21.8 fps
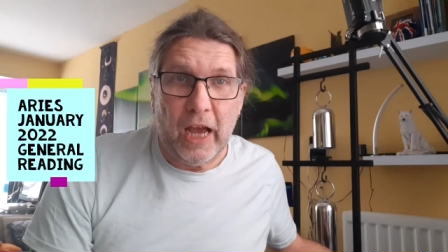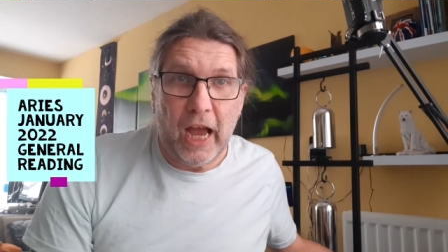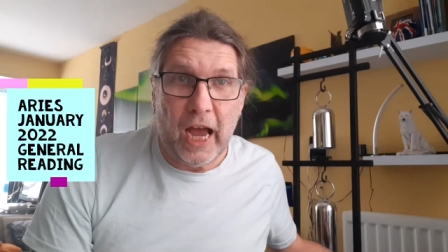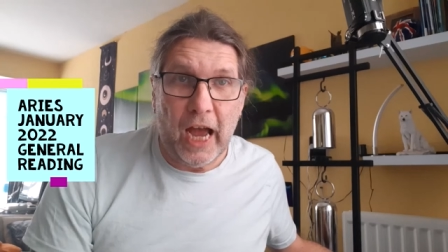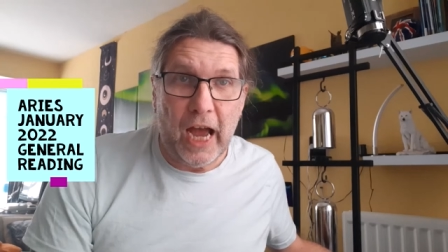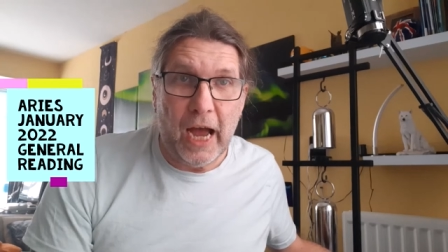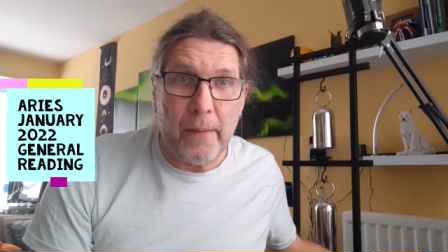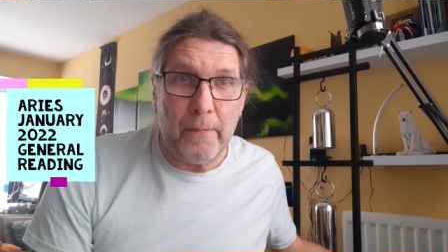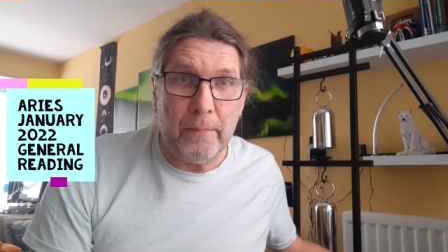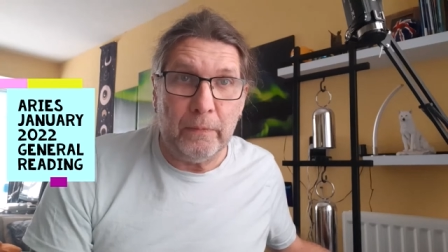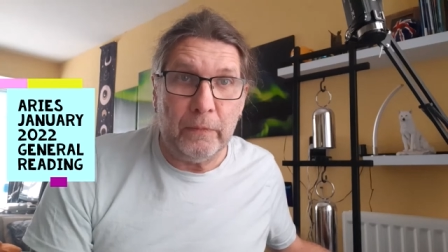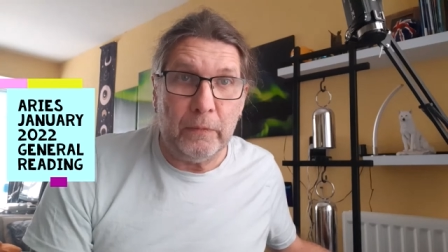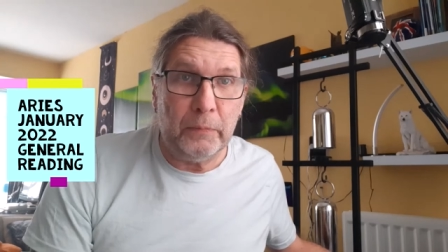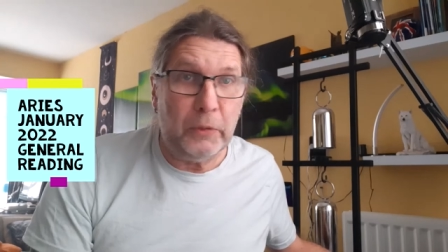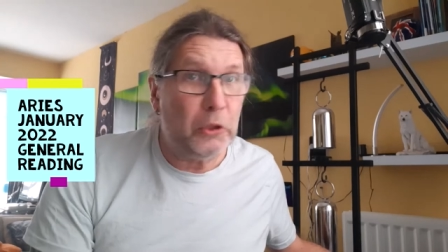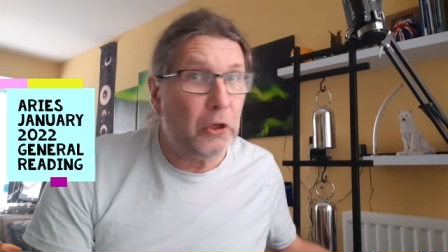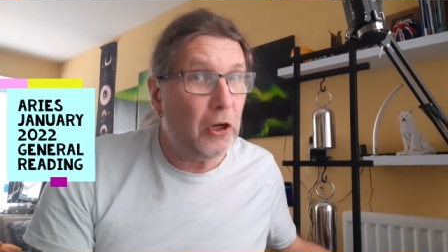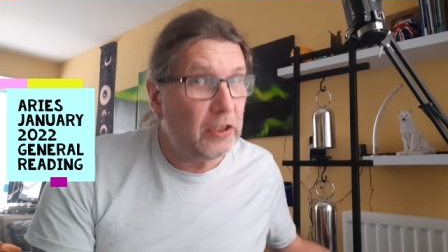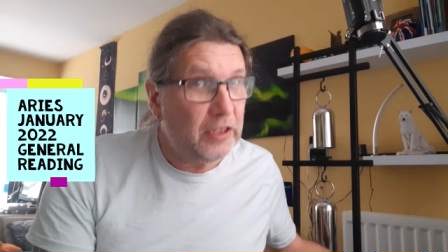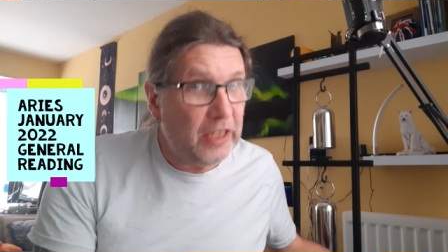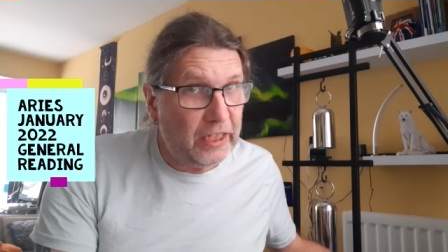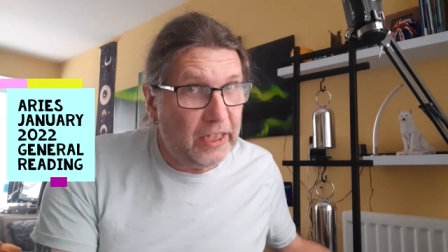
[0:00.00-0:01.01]
um,
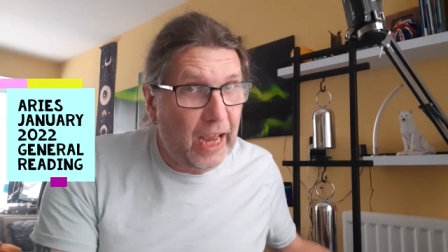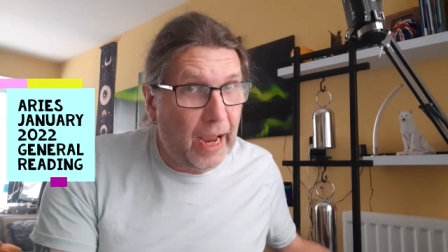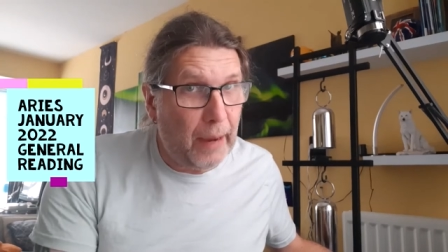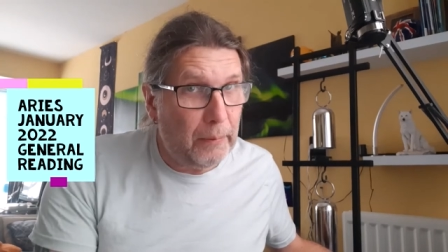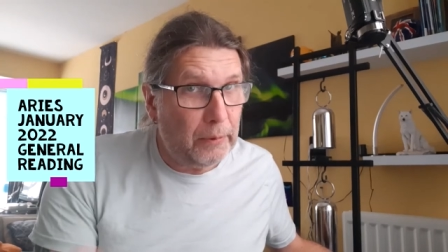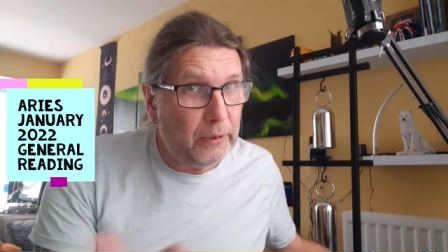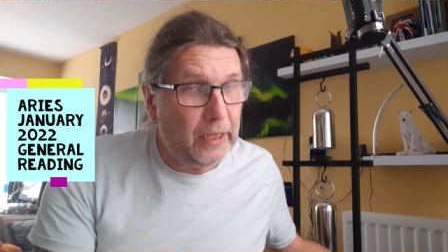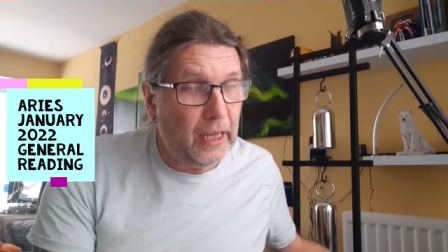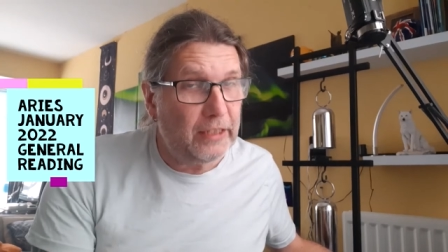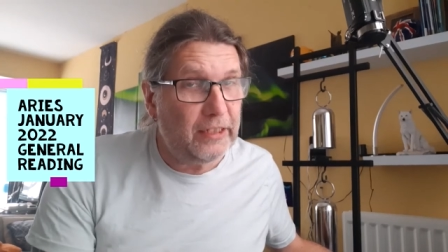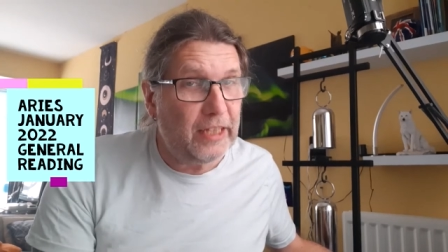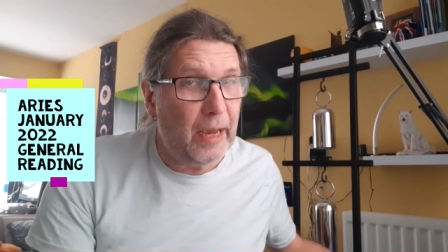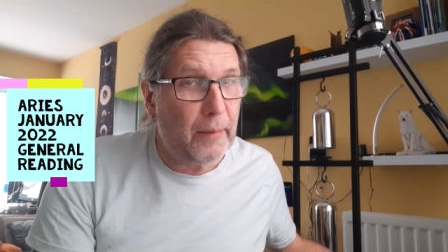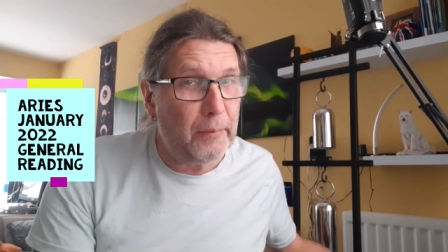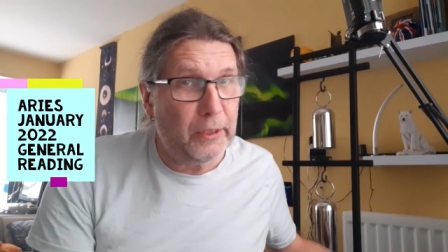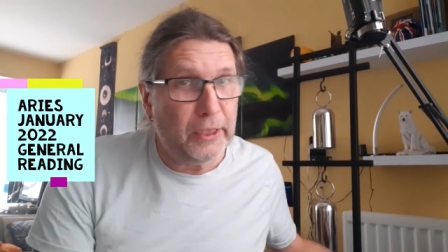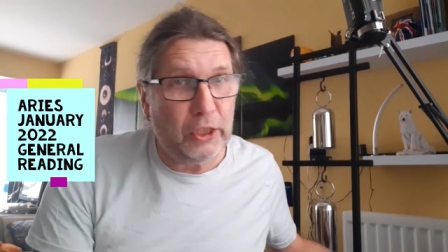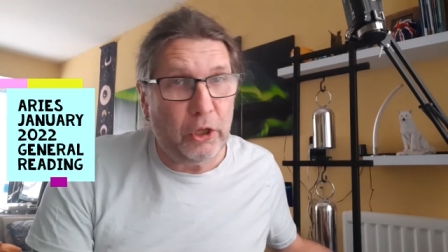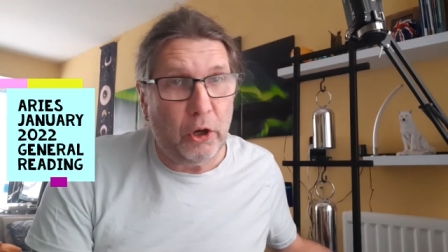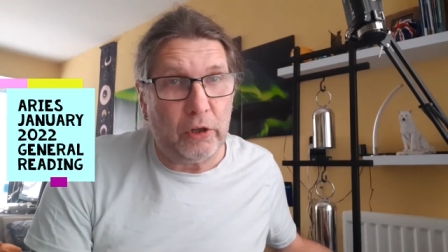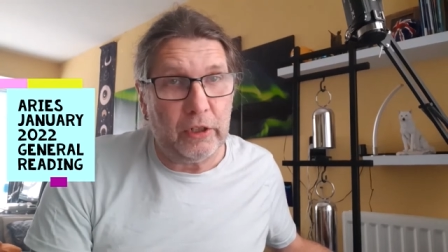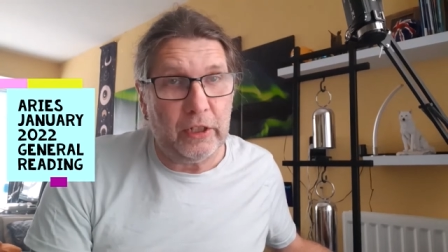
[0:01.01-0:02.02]
because that happened, that's
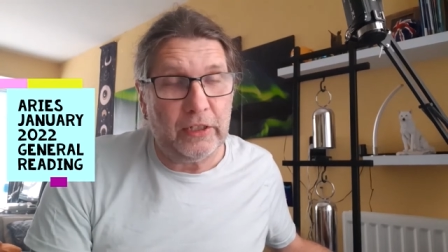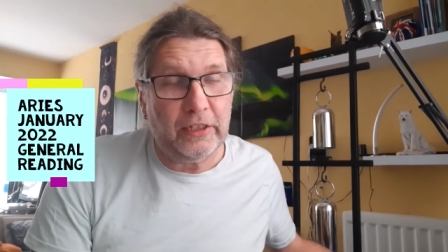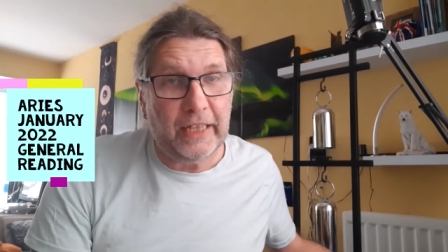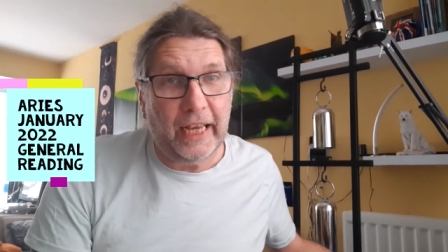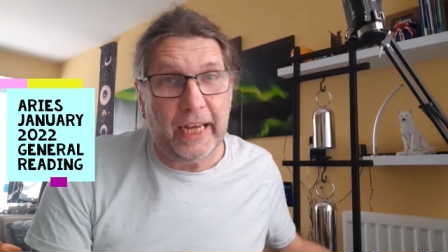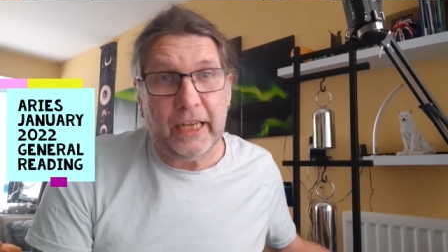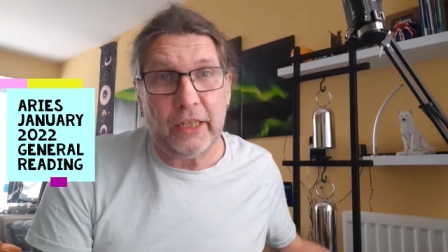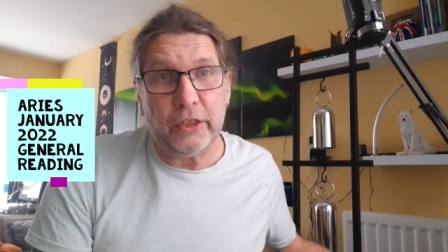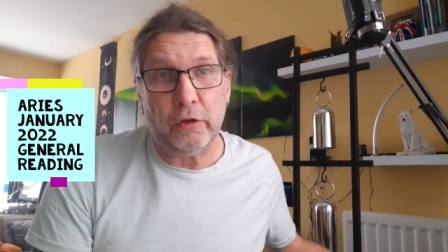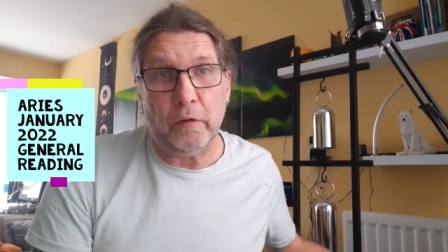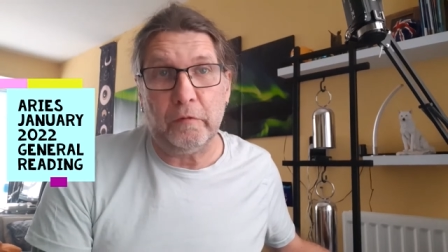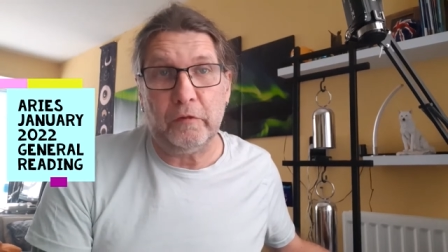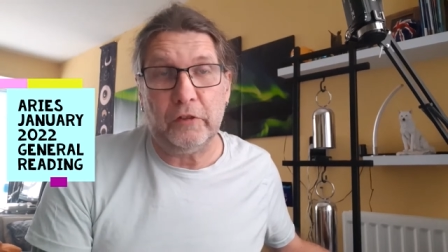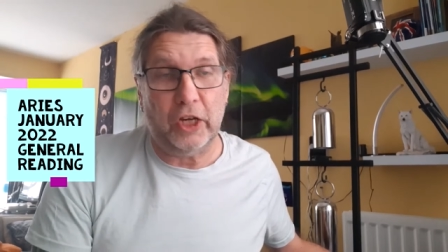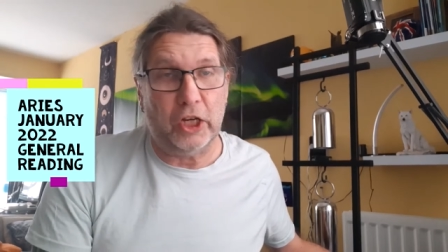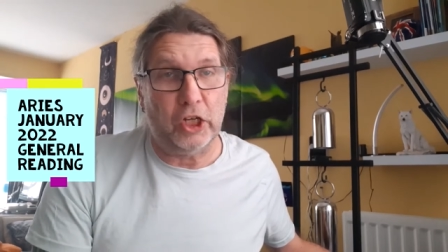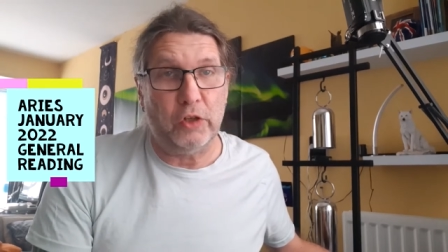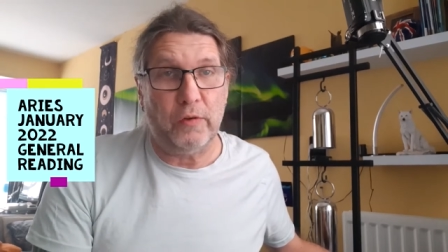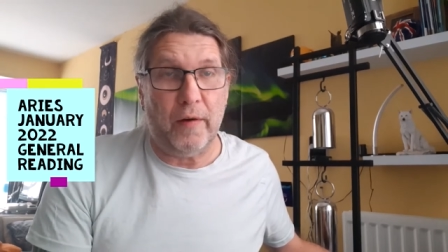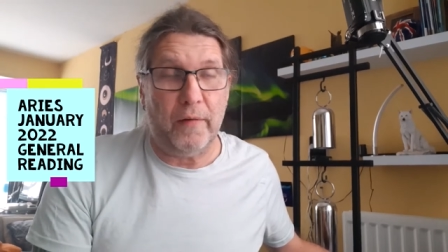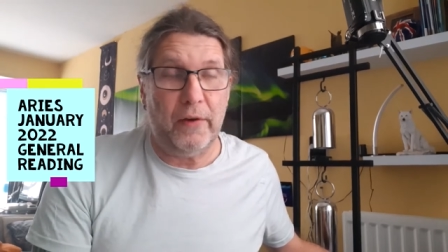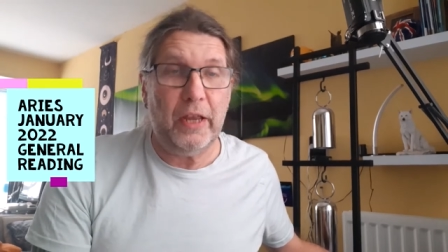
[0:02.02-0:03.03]
happening on the second of
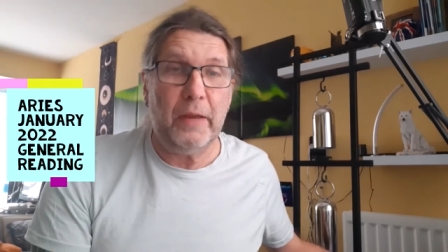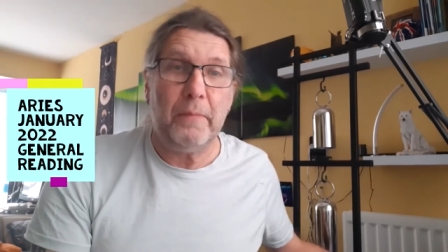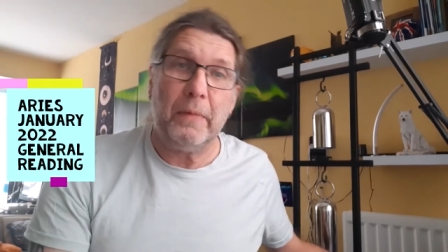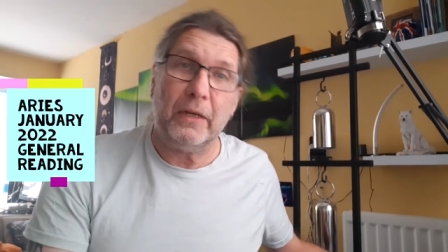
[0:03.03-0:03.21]
January.